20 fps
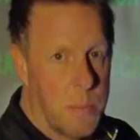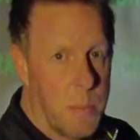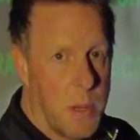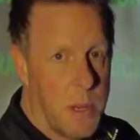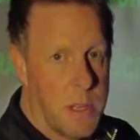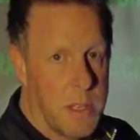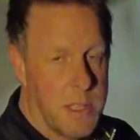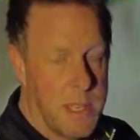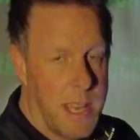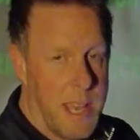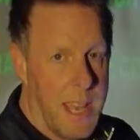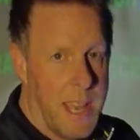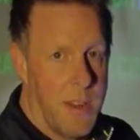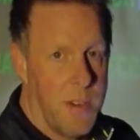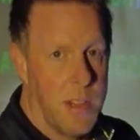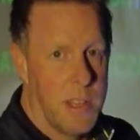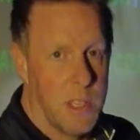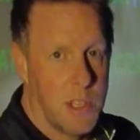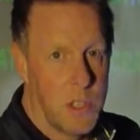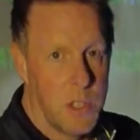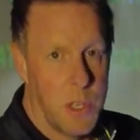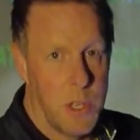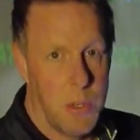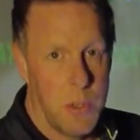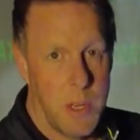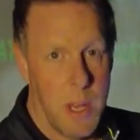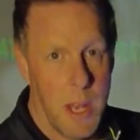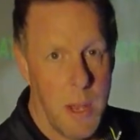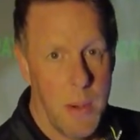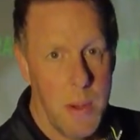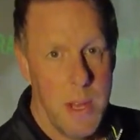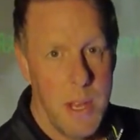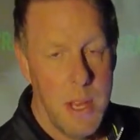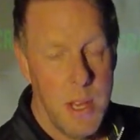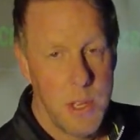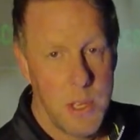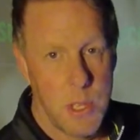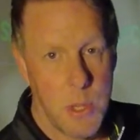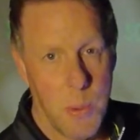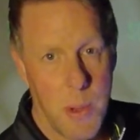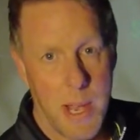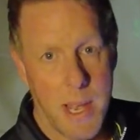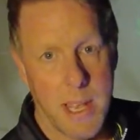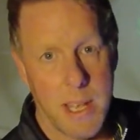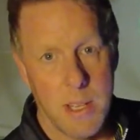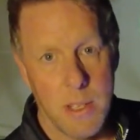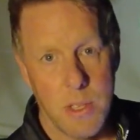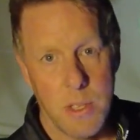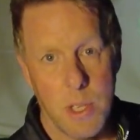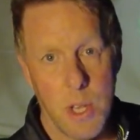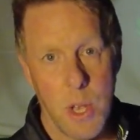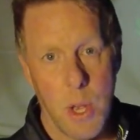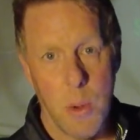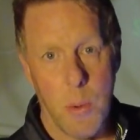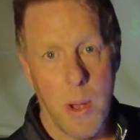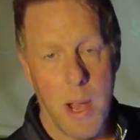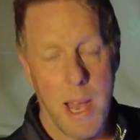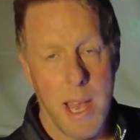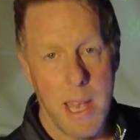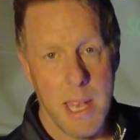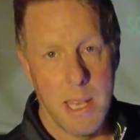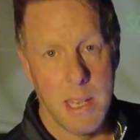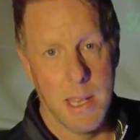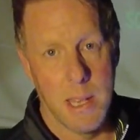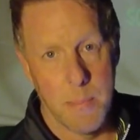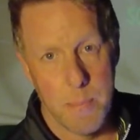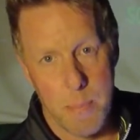monitor here in the studio, so I can do a